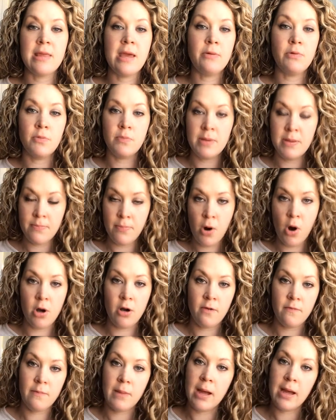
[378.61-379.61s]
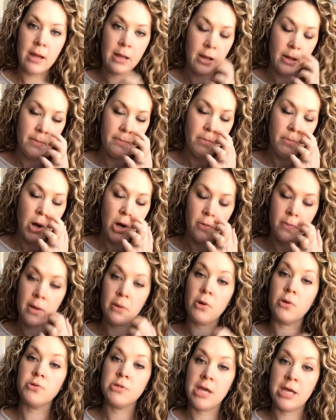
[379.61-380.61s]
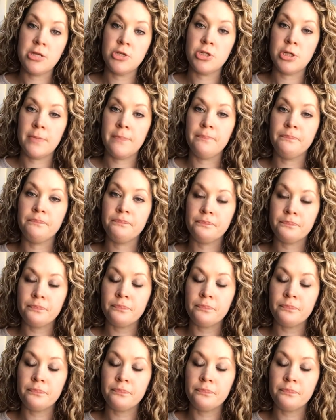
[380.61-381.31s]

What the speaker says: They would be part of my rotation.